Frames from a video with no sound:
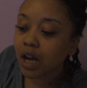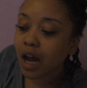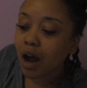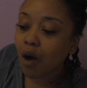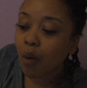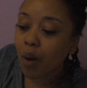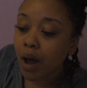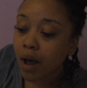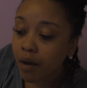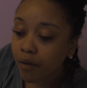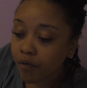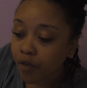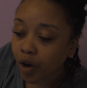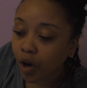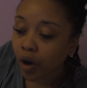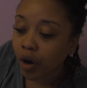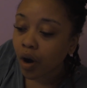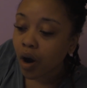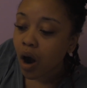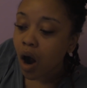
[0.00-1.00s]

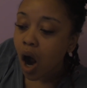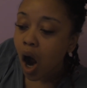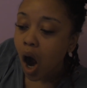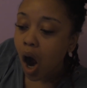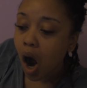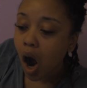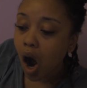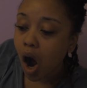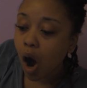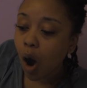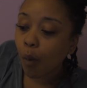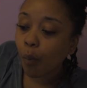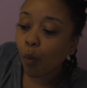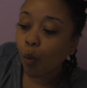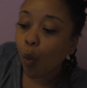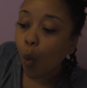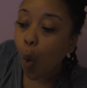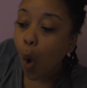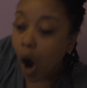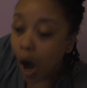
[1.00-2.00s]
However,
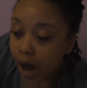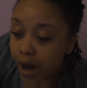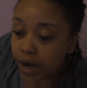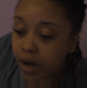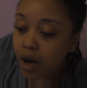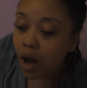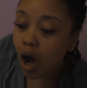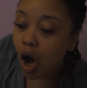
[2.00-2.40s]
one